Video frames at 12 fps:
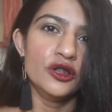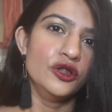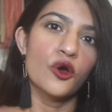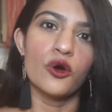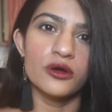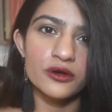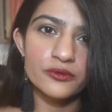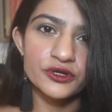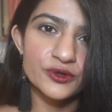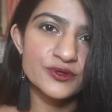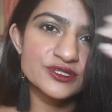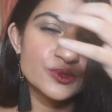longer
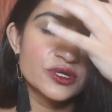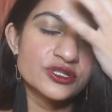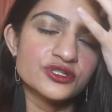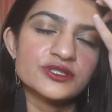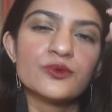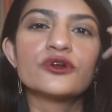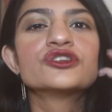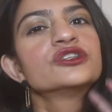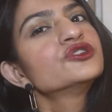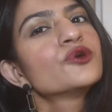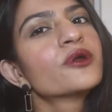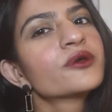videos, you can just watch the
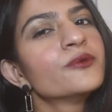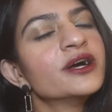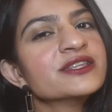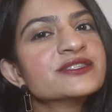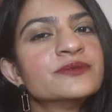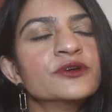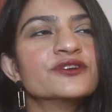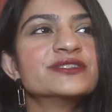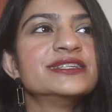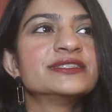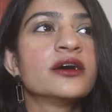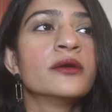shorter ones because
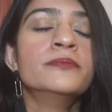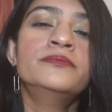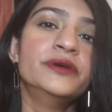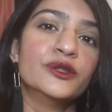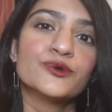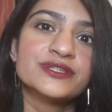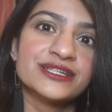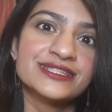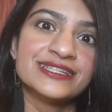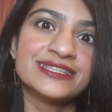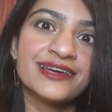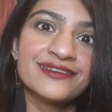these are below
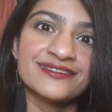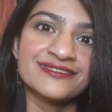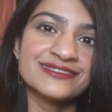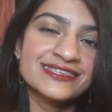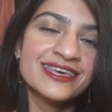60 seconds.